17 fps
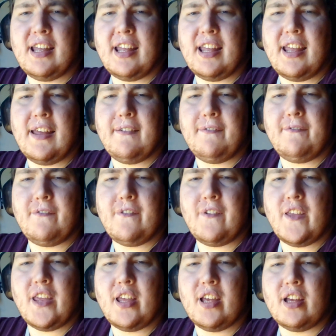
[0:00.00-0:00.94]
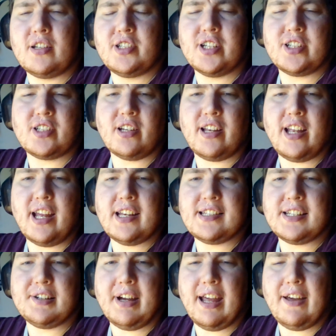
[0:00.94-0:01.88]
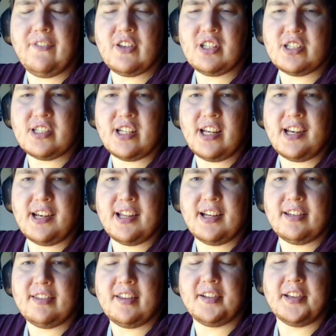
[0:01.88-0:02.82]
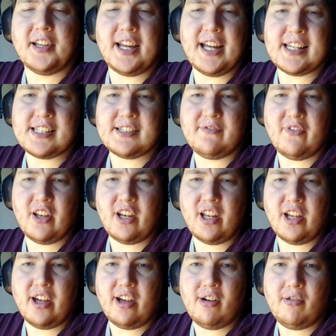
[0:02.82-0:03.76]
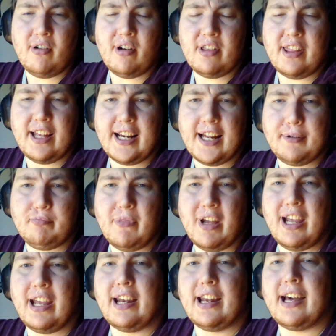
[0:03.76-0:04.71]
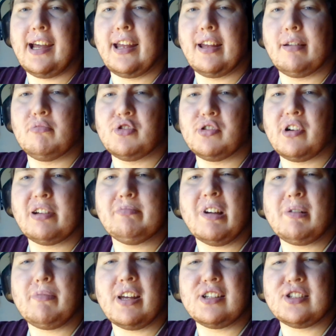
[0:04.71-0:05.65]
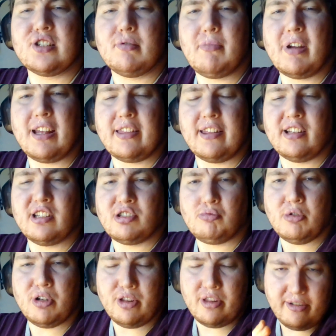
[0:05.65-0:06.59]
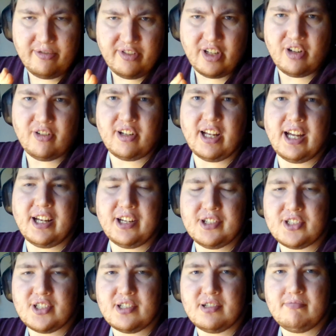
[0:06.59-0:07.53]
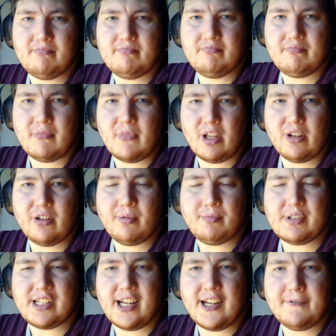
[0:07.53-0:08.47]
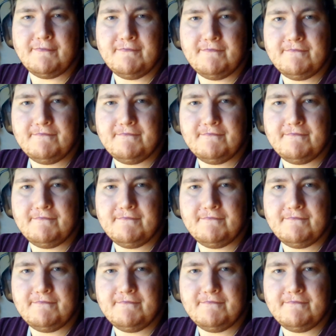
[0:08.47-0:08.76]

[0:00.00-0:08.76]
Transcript: if, just in case you haven't seen the last video that i made, I am trying my best to make things worth it for you guys. You know what I'm saying?